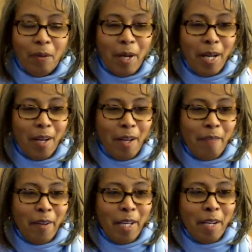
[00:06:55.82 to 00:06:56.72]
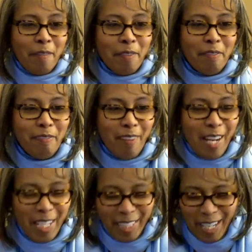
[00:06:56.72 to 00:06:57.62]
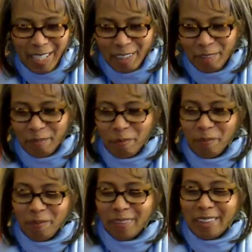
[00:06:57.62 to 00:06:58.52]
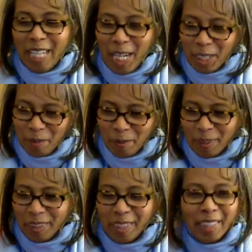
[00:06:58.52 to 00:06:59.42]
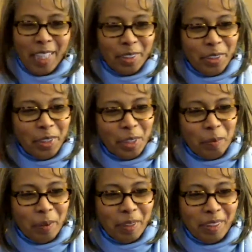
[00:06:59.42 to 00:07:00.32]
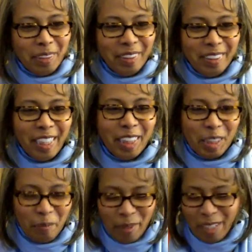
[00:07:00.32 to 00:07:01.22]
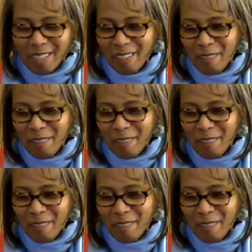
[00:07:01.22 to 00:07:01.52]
Well, if I ever find that document that Dr. Hood has been chasing me